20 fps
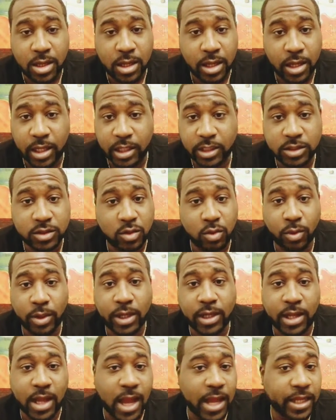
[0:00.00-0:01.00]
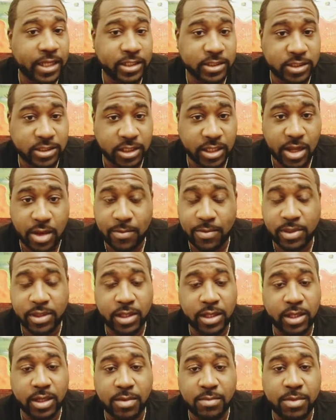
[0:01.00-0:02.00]
it's quick. I can see
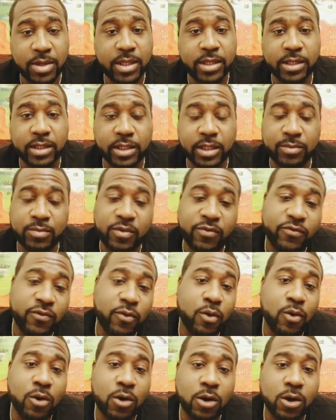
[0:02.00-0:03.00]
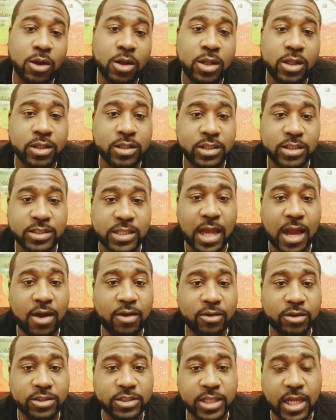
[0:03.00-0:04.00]
everything immediately before these
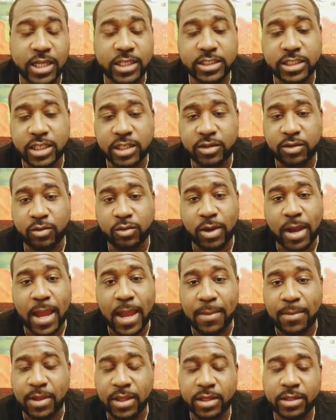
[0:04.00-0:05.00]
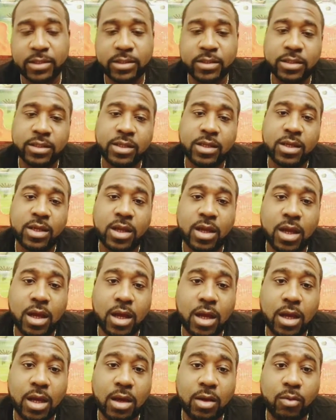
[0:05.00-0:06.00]
outer sites can grab it.
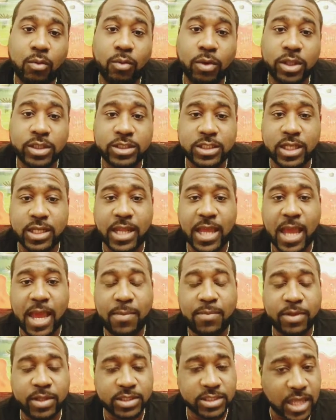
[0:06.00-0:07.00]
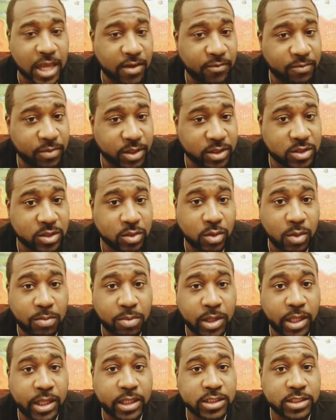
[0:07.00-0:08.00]
Once that happens, I've been to a
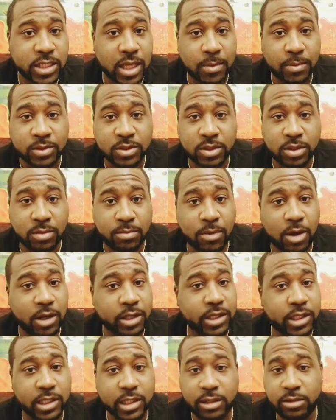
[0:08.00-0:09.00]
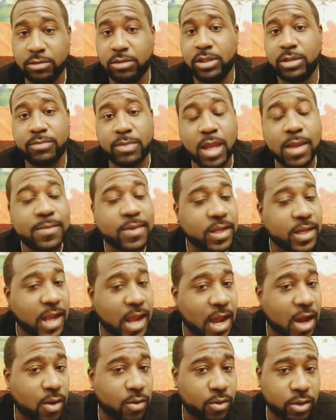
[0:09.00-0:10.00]
place that was on the market literally maybe an
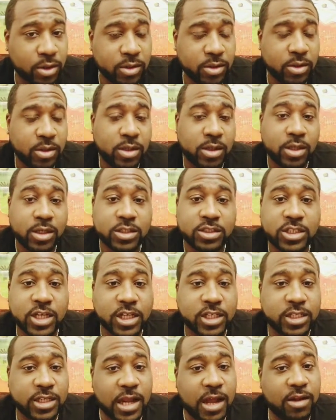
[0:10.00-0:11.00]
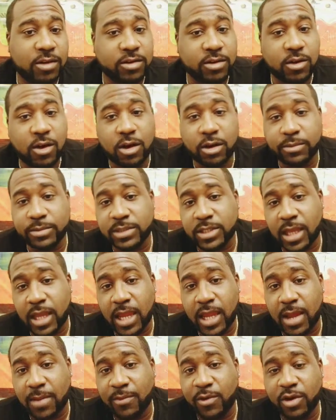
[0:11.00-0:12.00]
hour, checked it out and called them and said,
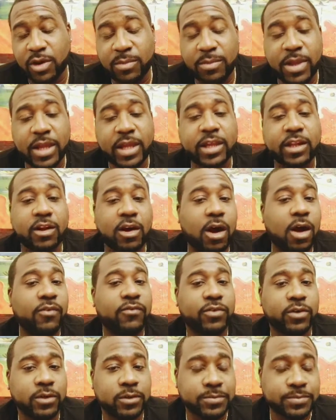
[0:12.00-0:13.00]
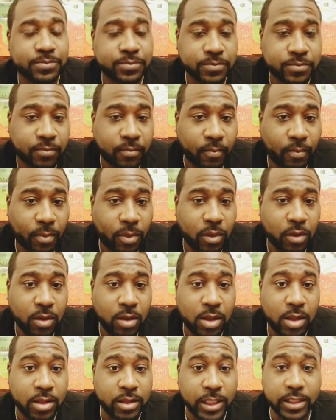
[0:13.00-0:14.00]
hey, I'm going to make an offer.
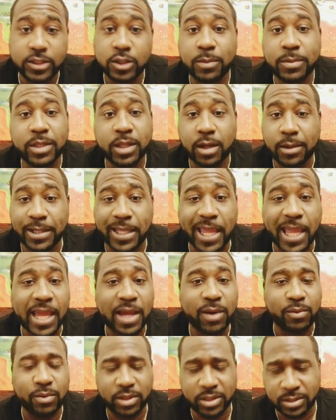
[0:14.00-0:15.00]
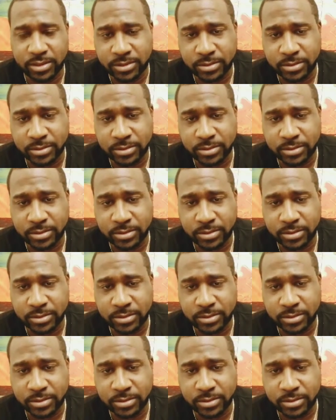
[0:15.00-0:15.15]
They told me they already had one.